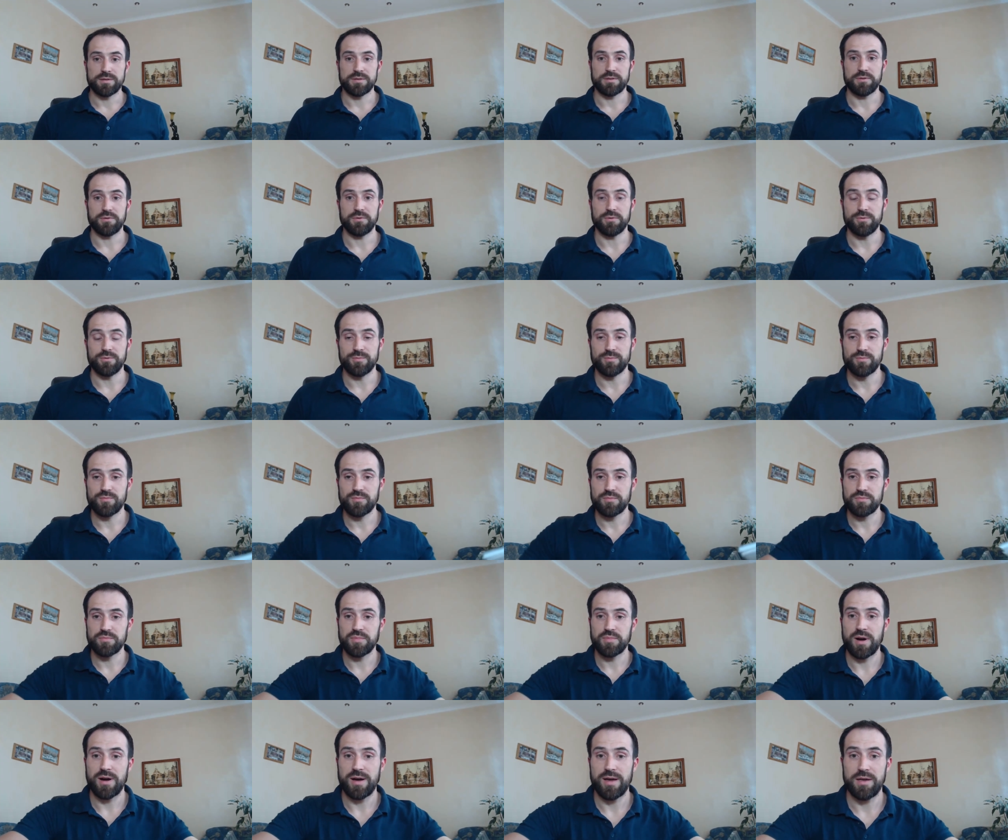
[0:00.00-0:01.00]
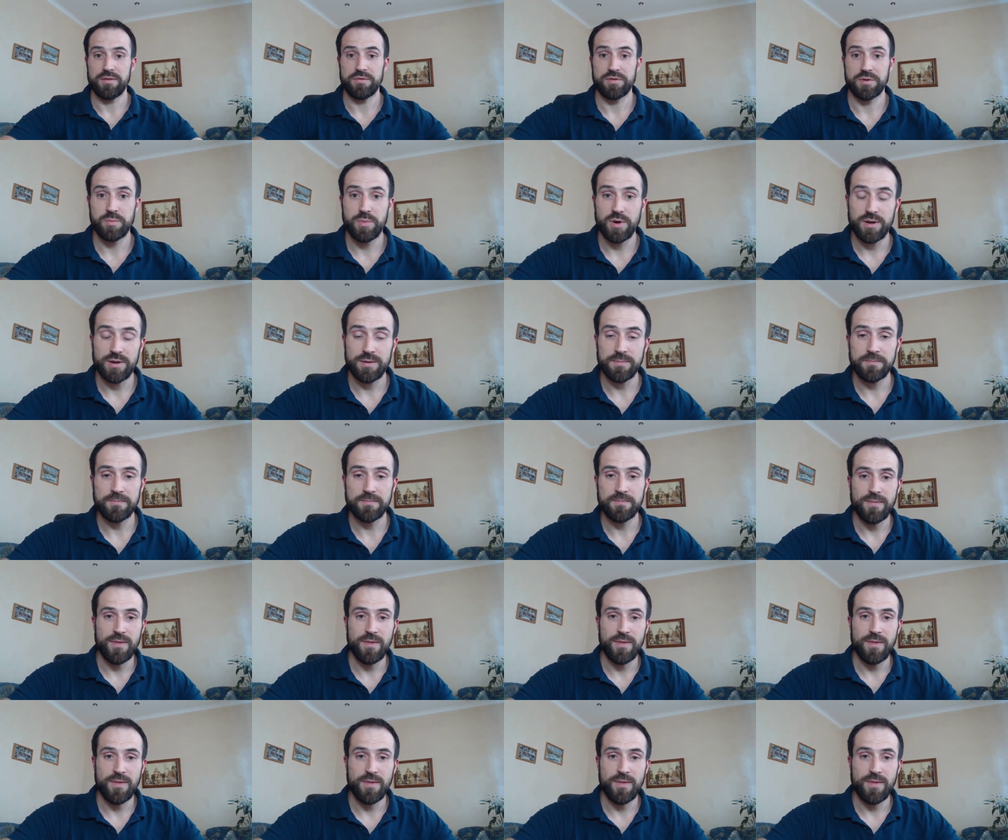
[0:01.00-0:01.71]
So, hi everybody.